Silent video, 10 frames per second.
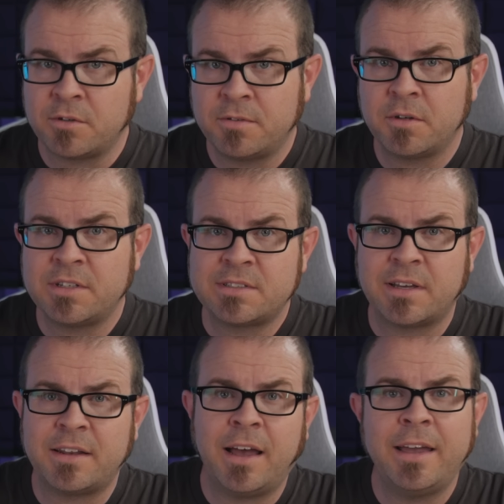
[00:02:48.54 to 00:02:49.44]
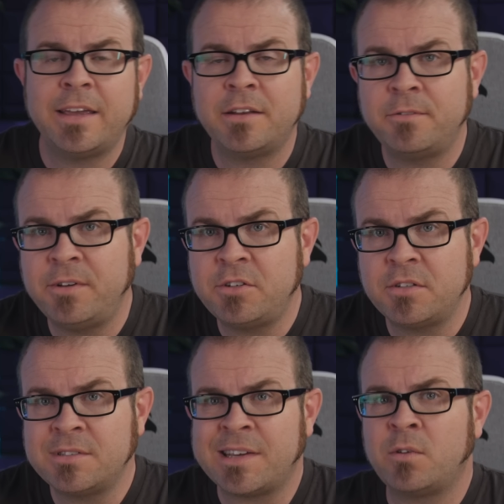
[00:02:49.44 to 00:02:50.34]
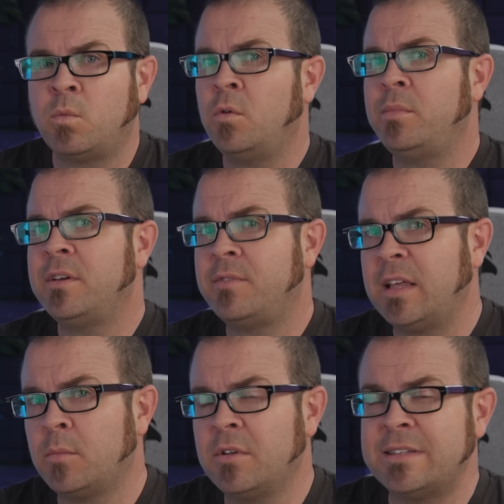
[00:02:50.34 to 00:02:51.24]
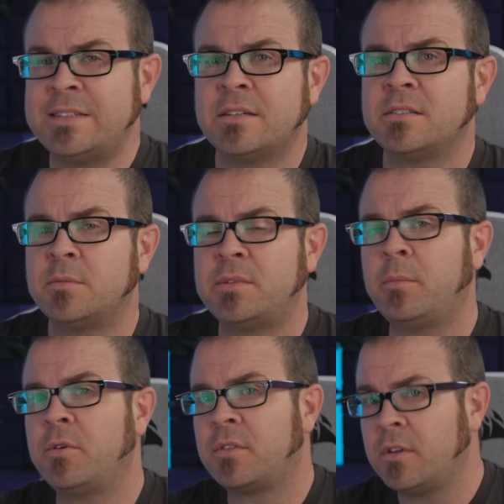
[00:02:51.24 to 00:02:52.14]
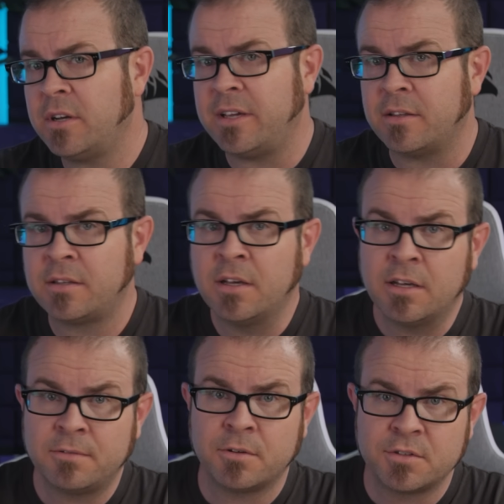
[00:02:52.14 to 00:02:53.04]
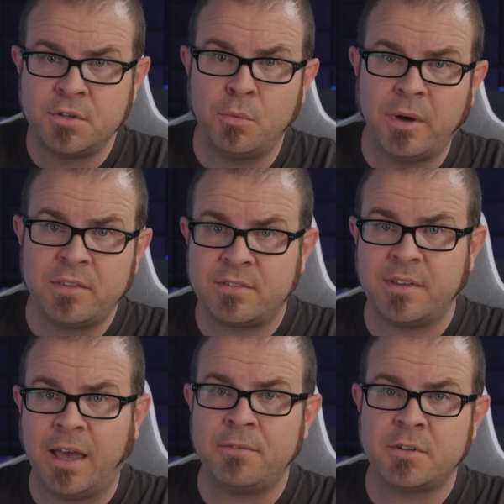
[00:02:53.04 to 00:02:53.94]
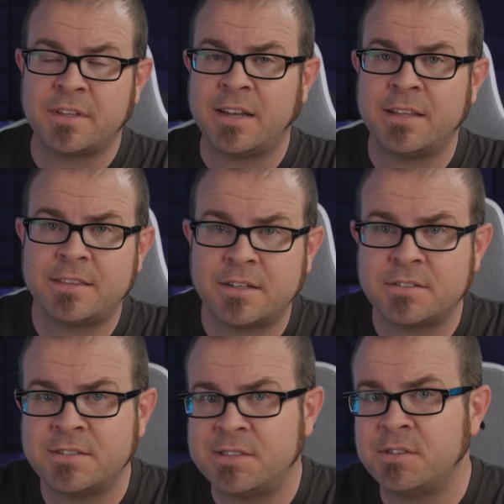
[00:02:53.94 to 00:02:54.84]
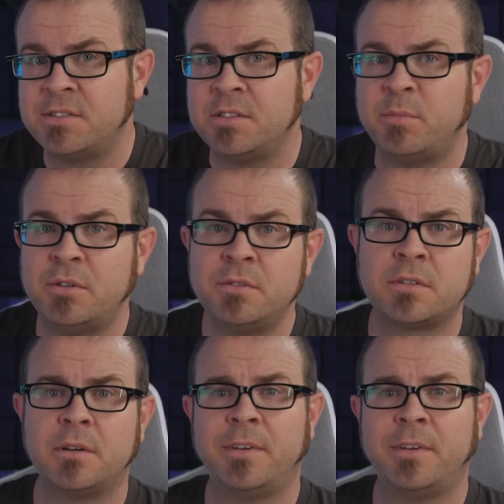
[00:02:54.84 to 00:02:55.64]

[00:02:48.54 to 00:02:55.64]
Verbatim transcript: will focus on high-end features and won't be available until September thirtieth, a full two months after the nine thousand series C P Us are